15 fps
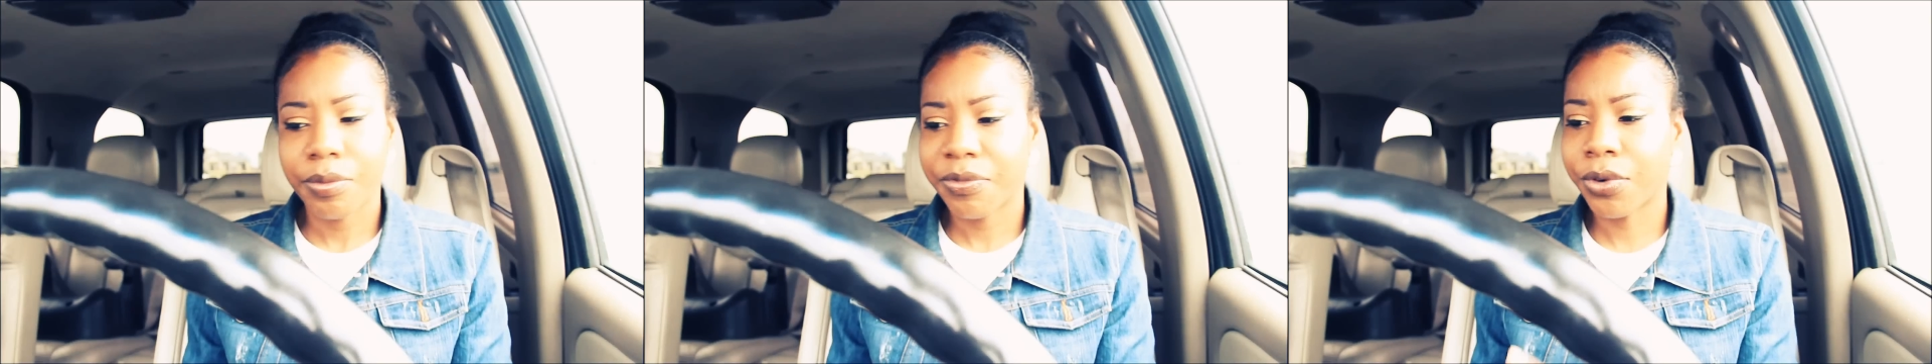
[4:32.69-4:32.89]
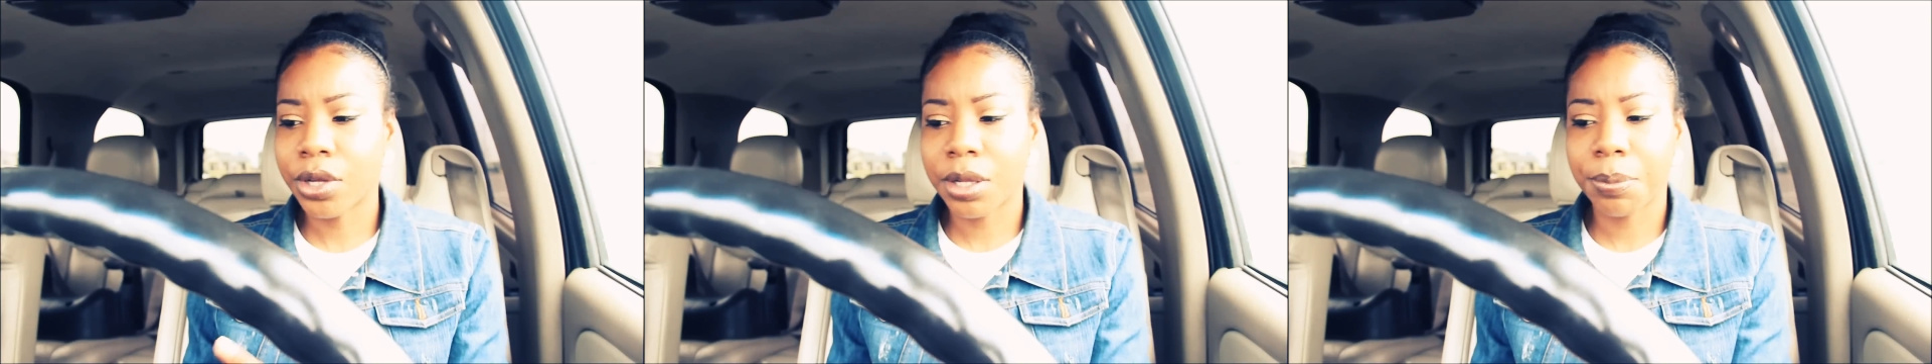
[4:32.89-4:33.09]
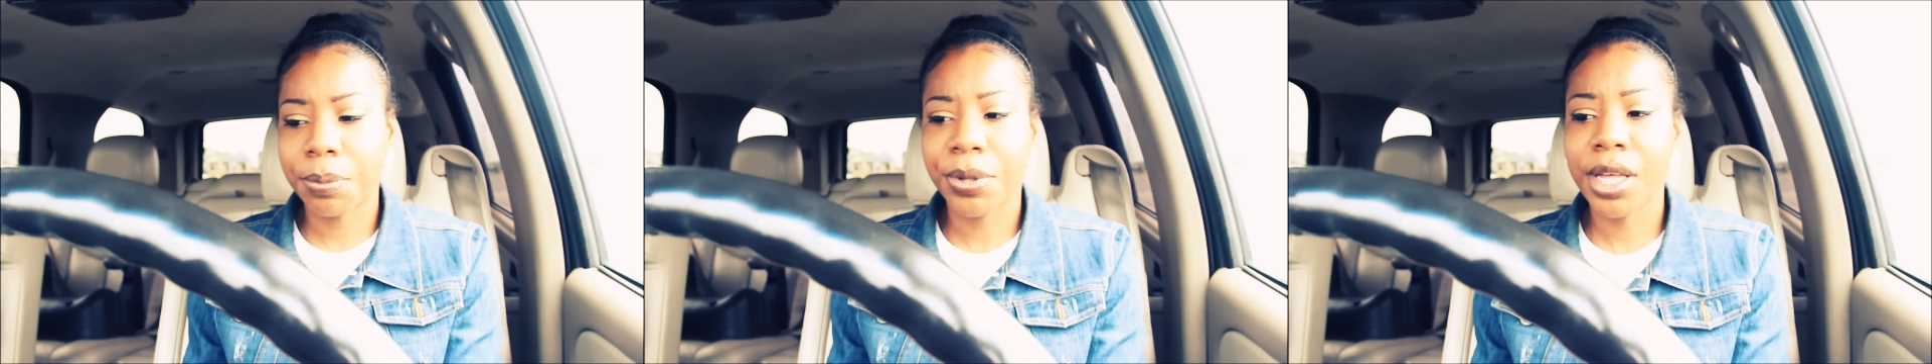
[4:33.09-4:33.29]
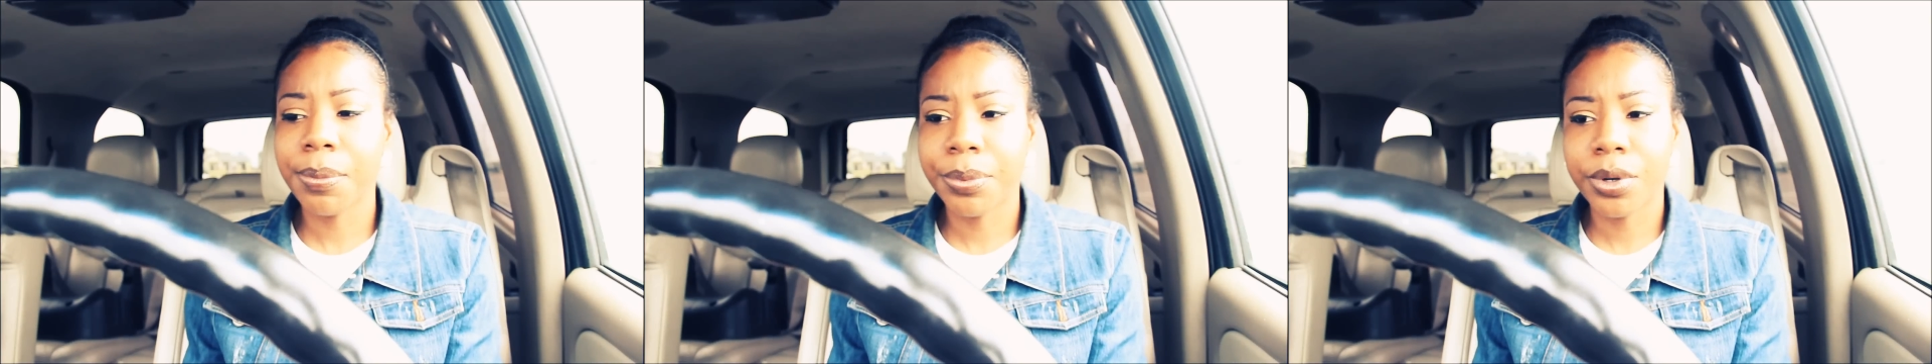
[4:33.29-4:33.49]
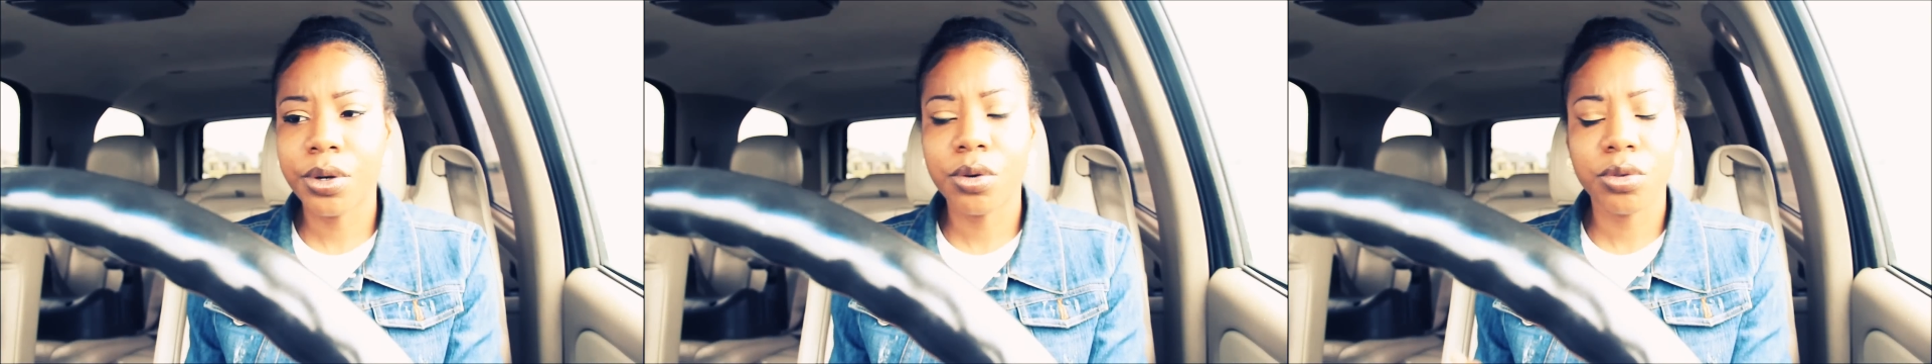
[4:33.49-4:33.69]
For the
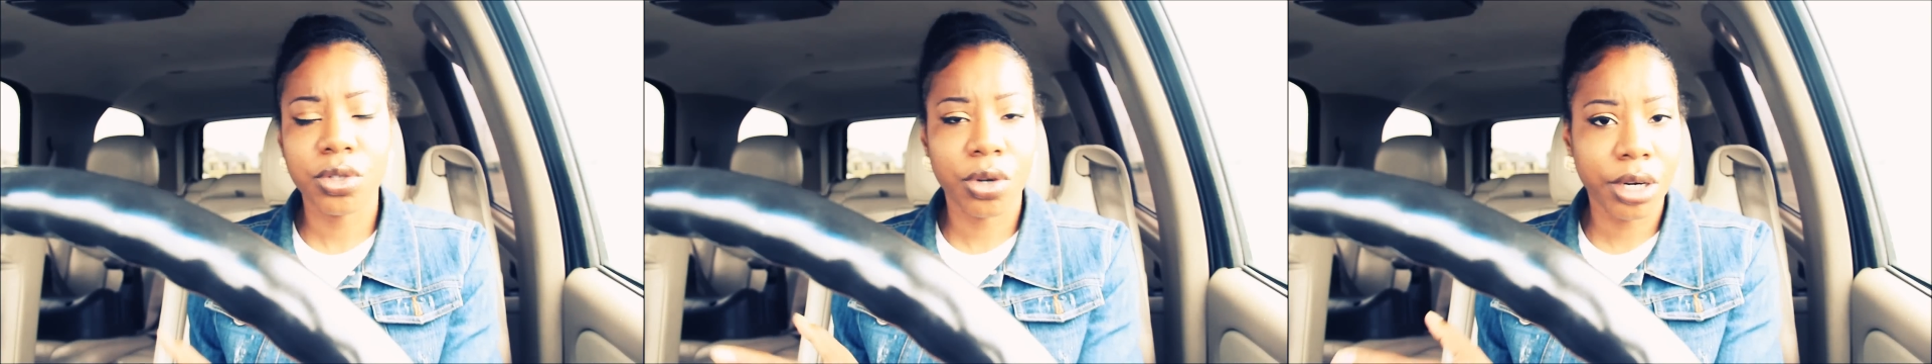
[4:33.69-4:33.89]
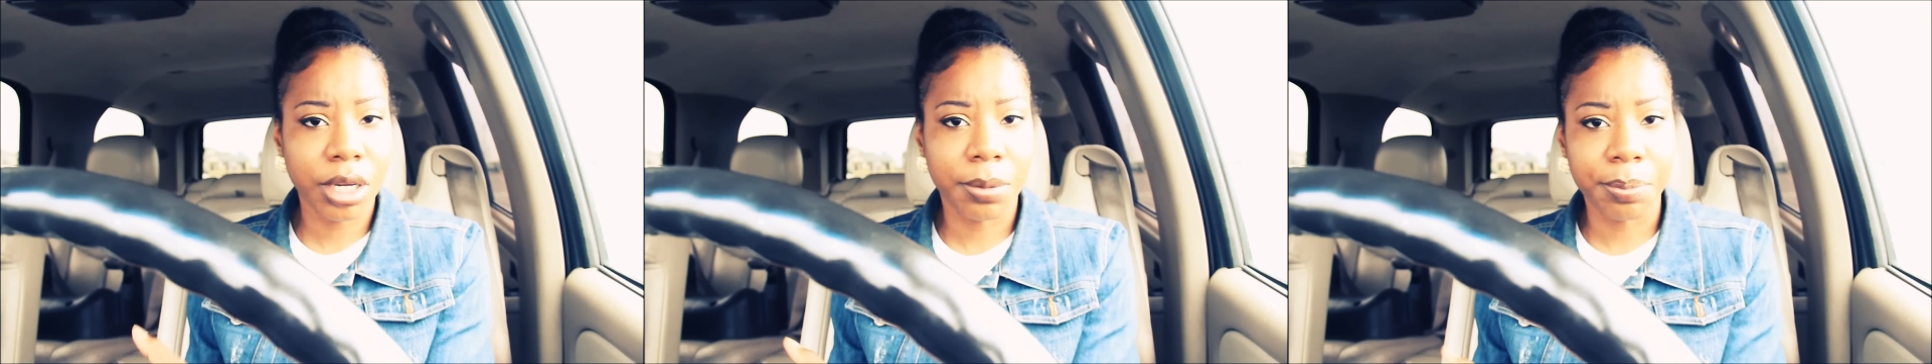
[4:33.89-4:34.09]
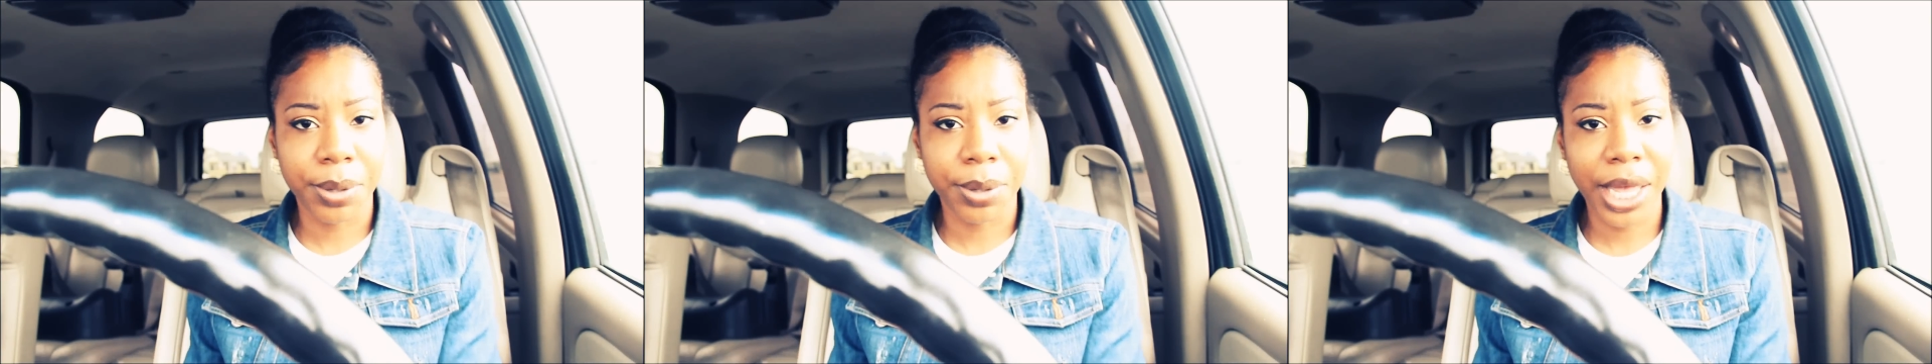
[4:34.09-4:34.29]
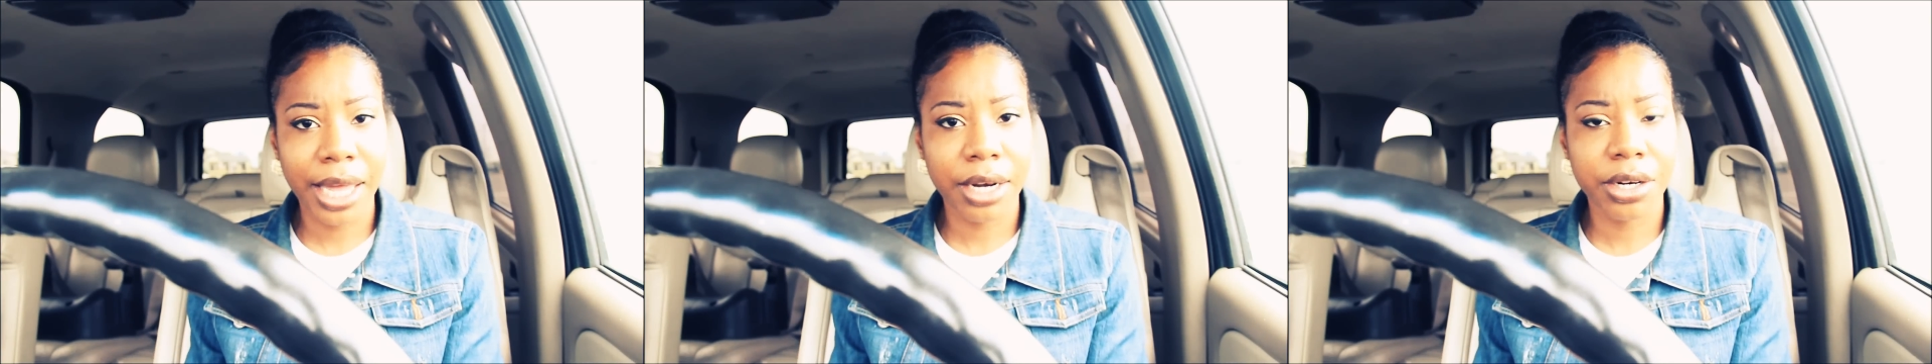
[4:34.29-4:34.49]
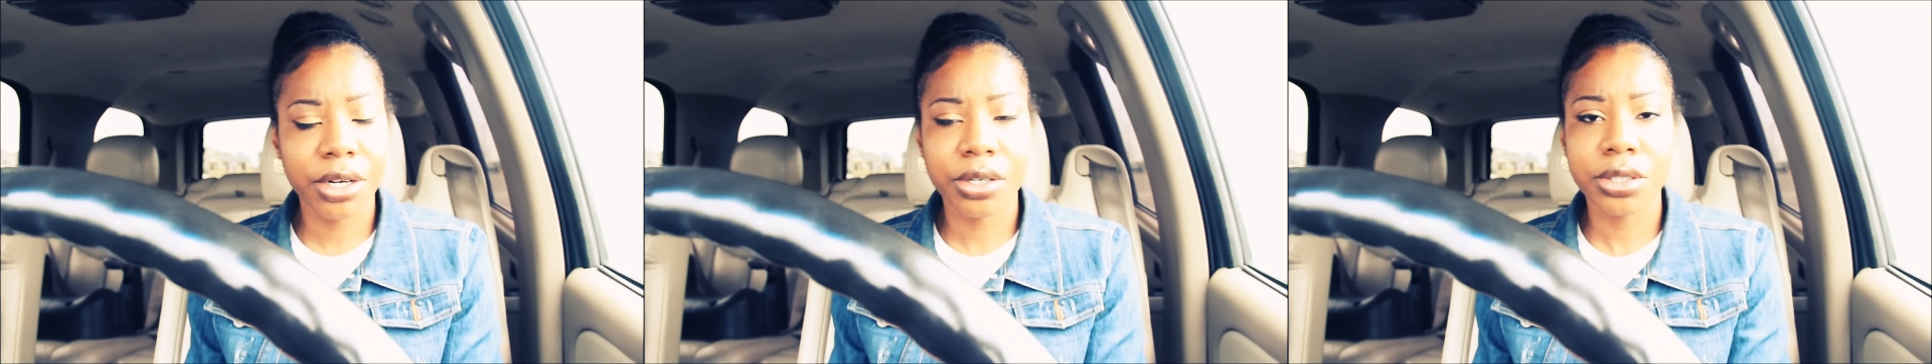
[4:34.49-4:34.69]
people, your
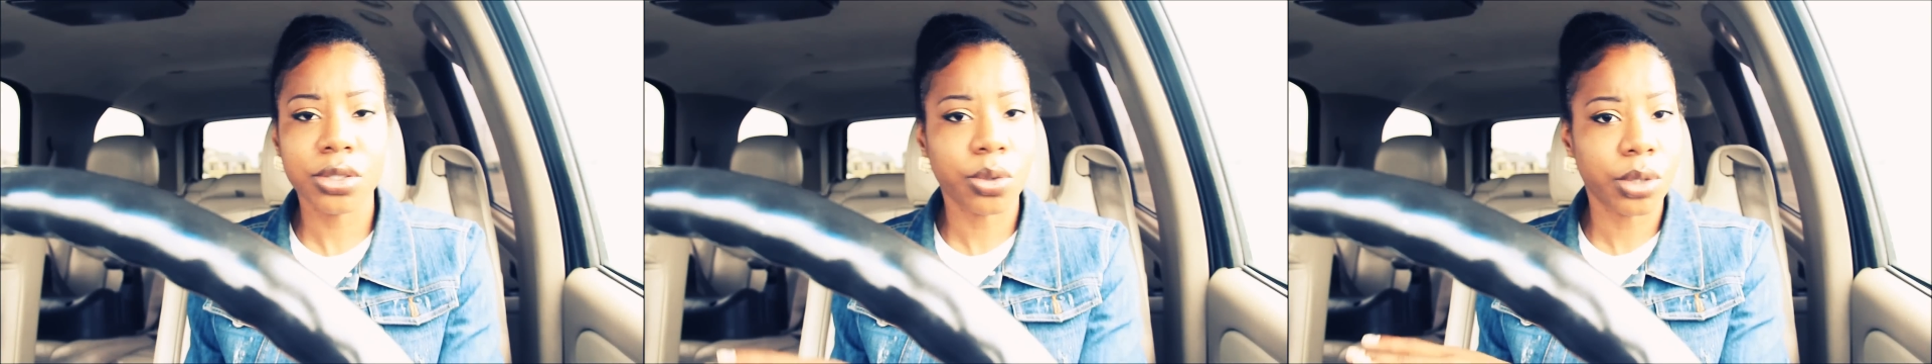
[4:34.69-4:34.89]
competitors,